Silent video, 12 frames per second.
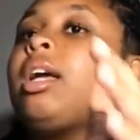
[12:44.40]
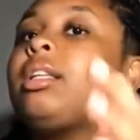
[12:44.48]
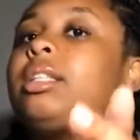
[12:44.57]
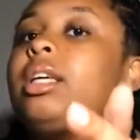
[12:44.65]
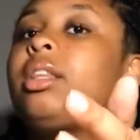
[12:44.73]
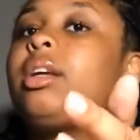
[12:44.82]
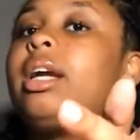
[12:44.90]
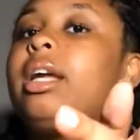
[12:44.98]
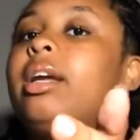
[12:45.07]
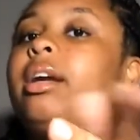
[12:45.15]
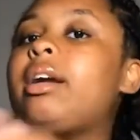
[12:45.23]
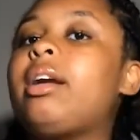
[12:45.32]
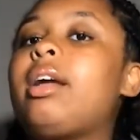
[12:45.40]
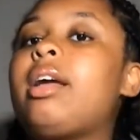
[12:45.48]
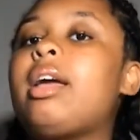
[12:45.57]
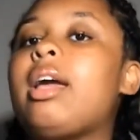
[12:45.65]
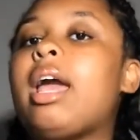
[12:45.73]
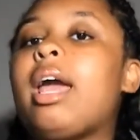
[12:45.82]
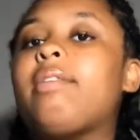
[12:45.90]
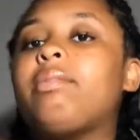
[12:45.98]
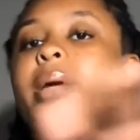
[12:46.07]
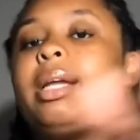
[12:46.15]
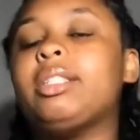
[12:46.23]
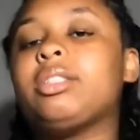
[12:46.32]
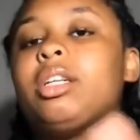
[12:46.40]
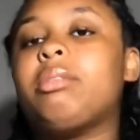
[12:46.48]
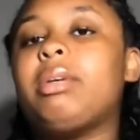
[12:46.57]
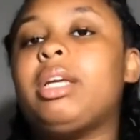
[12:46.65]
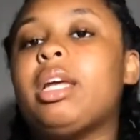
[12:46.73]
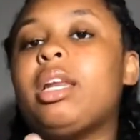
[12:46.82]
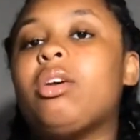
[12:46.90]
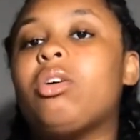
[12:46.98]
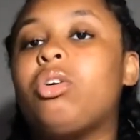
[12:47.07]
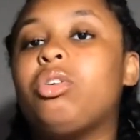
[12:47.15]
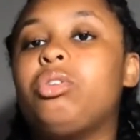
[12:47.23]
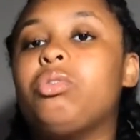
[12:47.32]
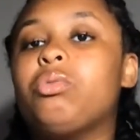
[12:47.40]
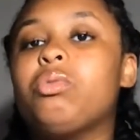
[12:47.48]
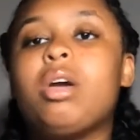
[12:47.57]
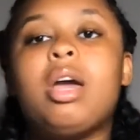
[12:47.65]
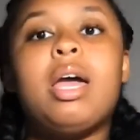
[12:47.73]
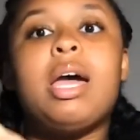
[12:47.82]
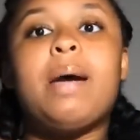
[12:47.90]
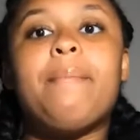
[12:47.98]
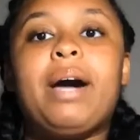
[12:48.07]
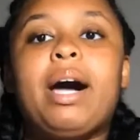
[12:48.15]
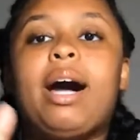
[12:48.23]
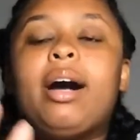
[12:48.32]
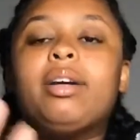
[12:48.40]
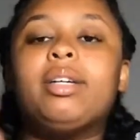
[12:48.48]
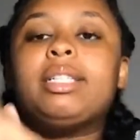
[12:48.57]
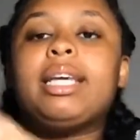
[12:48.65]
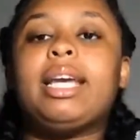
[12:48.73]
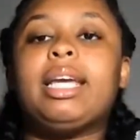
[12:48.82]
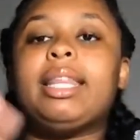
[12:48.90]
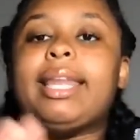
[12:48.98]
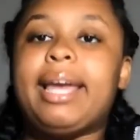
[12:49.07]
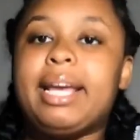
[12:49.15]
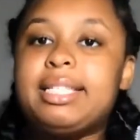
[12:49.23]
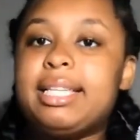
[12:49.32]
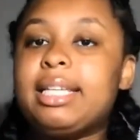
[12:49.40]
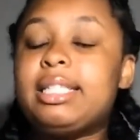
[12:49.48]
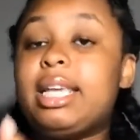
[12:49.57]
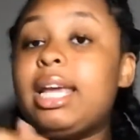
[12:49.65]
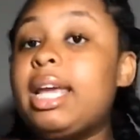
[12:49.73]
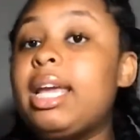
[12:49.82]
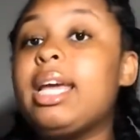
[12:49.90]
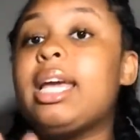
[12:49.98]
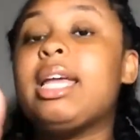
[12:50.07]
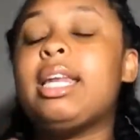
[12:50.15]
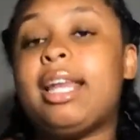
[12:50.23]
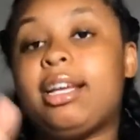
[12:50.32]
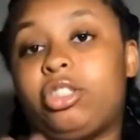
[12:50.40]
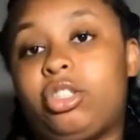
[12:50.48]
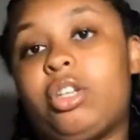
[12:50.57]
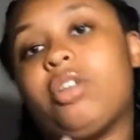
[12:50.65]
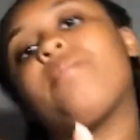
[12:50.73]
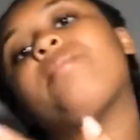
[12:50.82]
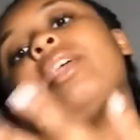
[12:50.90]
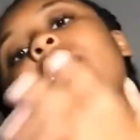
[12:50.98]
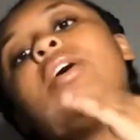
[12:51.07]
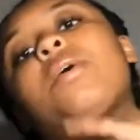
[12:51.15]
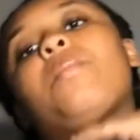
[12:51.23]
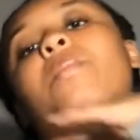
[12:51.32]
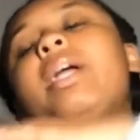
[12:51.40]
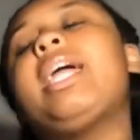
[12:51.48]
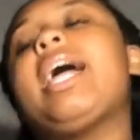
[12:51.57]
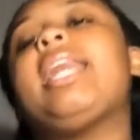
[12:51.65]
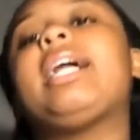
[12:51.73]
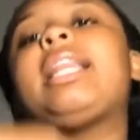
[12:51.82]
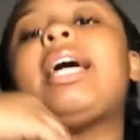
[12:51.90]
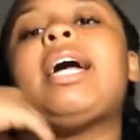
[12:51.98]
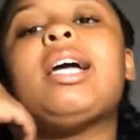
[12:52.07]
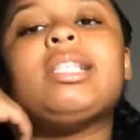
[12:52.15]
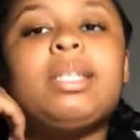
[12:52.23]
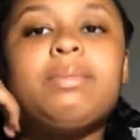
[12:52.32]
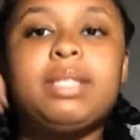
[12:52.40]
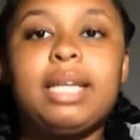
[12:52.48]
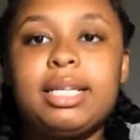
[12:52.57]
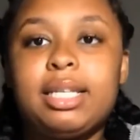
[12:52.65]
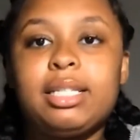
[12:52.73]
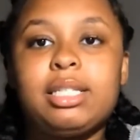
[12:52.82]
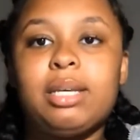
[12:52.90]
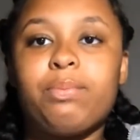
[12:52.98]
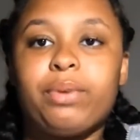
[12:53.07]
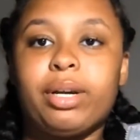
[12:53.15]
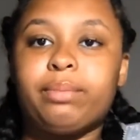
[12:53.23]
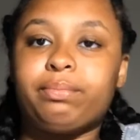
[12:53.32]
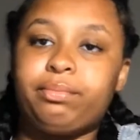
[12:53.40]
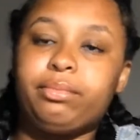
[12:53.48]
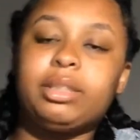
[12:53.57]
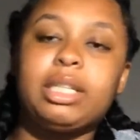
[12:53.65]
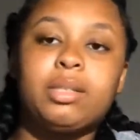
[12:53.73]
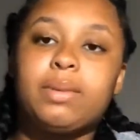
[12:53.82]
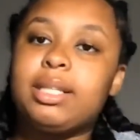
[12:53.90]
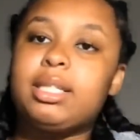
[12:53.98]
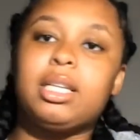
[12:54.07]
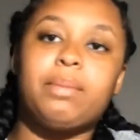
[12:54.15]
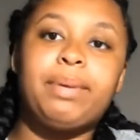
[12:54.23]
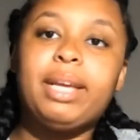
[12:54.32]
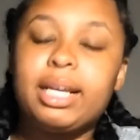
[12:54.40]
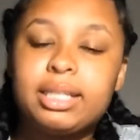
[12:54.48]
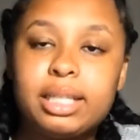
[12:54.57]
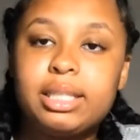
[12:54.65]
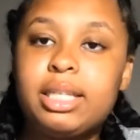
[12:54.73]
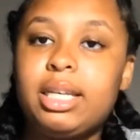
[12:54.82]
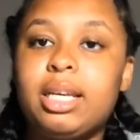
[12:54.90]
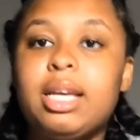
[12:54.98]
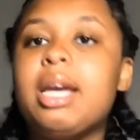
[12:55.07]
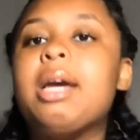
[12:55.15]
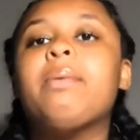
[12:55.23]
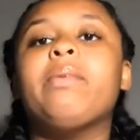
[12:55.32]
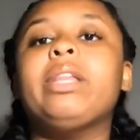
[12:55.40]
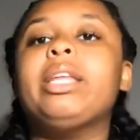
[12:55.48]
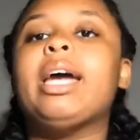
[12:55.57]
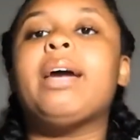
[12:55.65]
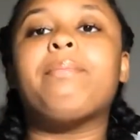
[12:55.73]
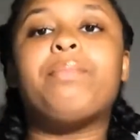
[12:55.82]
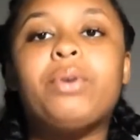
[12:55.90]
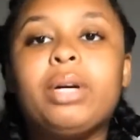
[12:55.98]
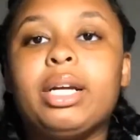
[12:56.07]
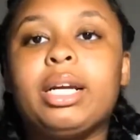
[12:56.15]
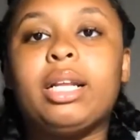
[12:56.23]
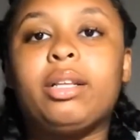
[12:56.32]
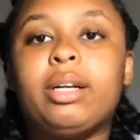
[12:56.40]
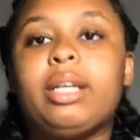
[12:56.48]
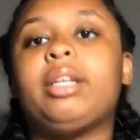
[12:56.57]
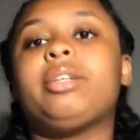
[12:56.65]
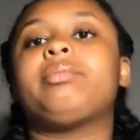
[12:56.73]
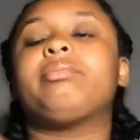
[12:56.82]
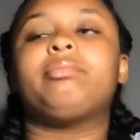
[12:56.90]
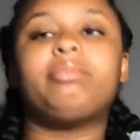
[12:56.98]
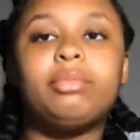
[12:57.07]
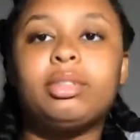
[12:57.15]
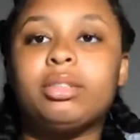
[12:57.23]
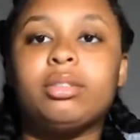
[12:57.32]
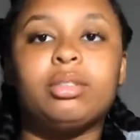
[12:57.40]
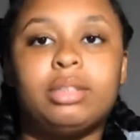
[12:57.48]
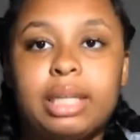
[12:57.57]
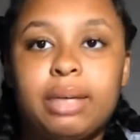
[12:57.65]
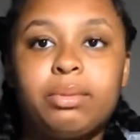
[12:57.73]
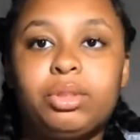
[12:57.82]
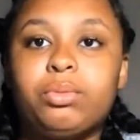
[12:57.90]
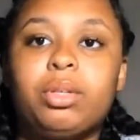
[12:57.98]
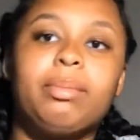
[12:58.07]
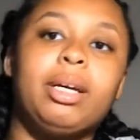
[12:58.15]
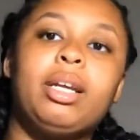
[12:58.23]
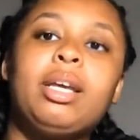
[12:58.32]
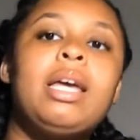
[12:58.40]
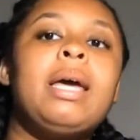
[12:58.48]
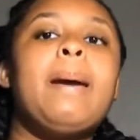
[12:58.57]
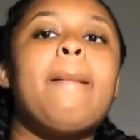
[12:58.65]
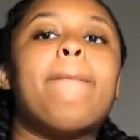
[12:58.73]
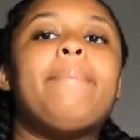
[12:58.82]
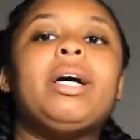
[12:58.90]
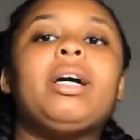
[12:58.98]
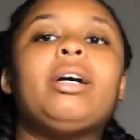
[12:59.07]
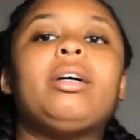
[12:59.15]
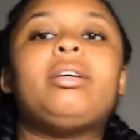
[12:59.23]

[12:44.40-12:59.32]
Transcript: 10th grade year, everybody's going to be getting on you about how you're taking the SAT next year. We had a class, it was SAT prep. That's why I said the PSAT, really not important 9th grade year. Say what you want about it. But